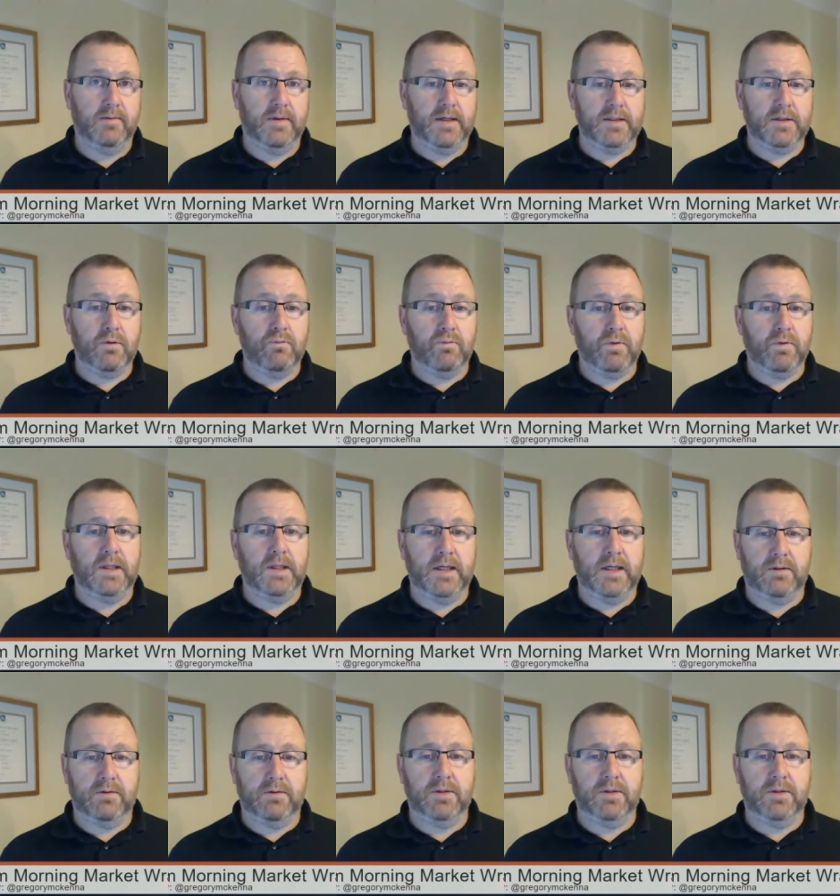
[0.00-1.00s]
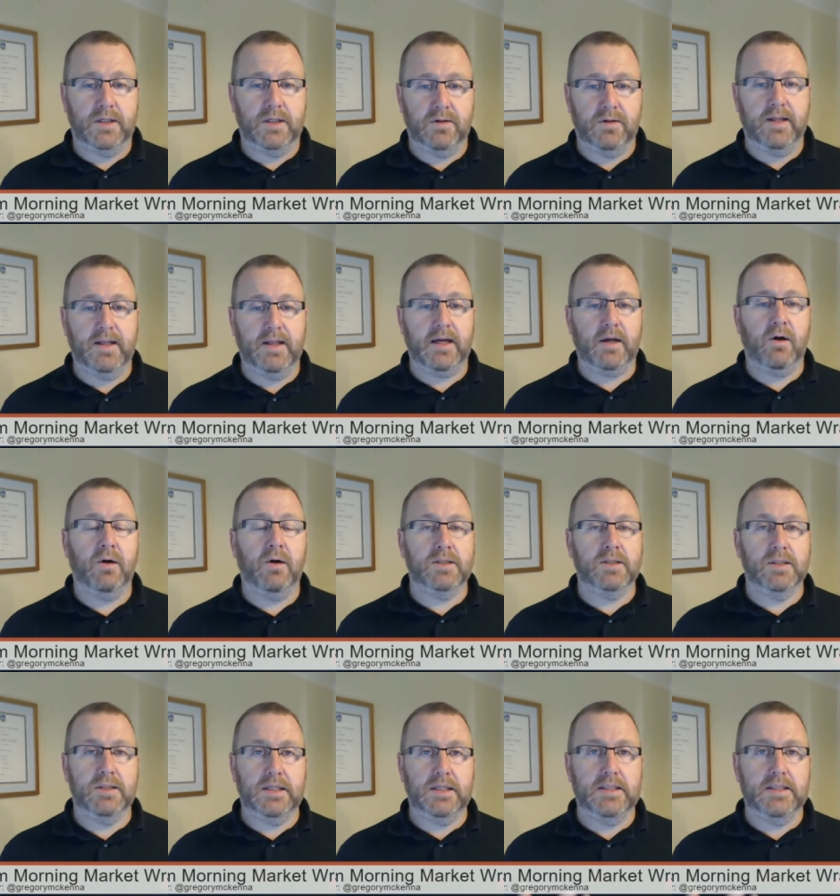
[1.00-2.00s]
That's a really interesting trade. That kind of
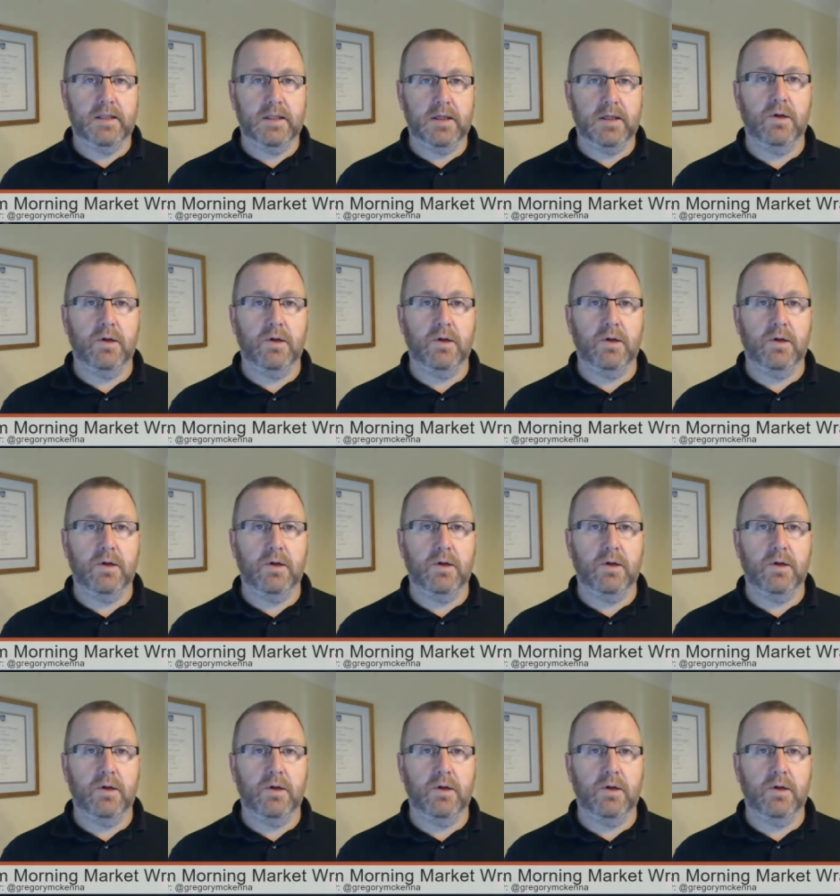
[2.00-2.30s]
suggests that